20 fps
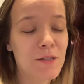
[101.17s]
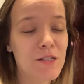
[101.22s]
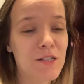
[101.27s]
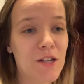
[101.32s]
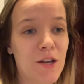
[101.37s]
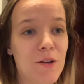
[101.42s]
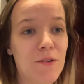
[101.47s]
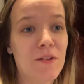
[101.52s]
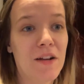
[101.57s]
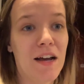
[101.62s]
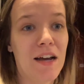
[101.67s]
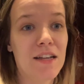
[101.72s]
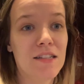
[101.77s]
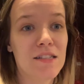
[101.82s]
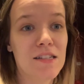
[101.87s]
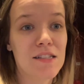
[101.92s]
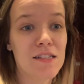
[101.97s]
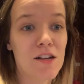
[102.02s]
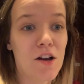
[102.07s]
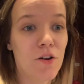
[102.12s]
So
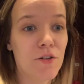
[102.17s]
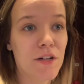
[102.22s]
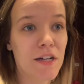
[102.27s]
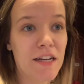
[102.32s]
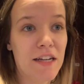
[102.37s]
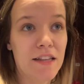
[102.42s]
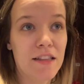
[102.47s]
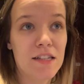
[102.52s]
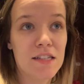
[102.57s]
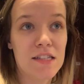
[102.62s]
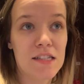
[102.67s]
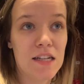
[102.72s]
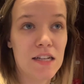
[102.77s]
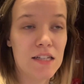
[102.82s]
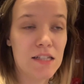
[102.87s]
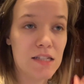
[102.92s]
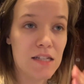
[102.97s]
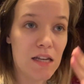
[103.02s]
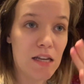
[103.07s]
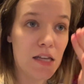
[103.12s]
nice. It's already in the
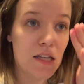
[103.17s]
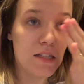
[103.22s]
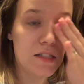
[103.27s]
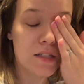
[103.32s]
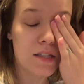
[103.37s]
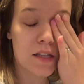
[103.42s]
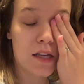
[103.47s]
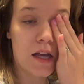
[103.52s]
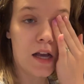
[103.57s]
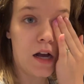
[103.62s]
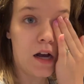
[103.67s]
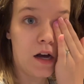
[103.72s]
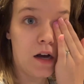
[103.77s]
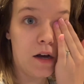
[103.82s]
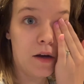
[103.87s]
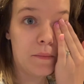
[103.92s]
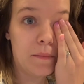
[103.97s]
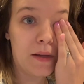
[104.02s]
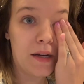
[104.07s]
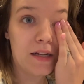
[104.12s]
60s,
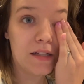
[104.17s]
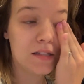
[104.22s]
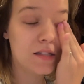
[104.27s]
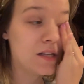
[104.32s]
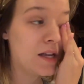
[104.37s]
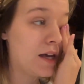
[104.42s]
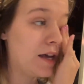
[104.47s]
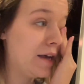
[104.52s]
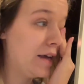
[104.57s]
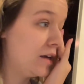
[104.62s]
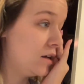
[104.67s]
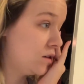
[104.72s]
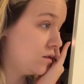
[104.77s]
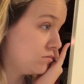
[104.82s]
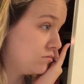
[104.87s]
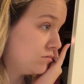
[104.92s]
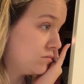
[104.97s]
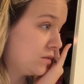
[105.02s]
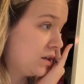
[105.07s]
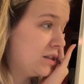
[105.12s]
um, and it's like,
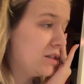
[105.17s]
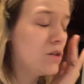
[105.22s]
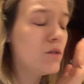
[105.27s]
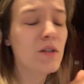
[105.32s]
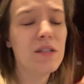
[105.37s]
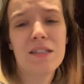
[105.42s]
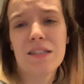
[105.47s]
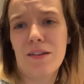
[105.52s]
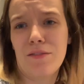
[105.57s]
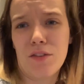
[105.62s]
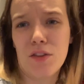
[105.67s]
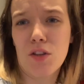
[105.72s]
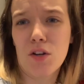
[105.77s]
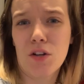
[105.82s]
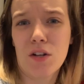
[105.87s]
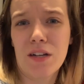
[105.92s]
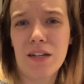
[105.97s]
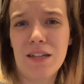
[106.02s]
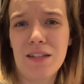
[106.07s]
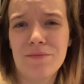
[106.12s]
it's only
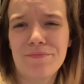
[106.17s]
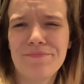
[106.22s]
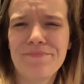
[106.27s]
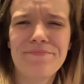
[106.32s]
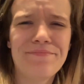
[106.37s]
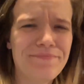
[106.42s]
7.30.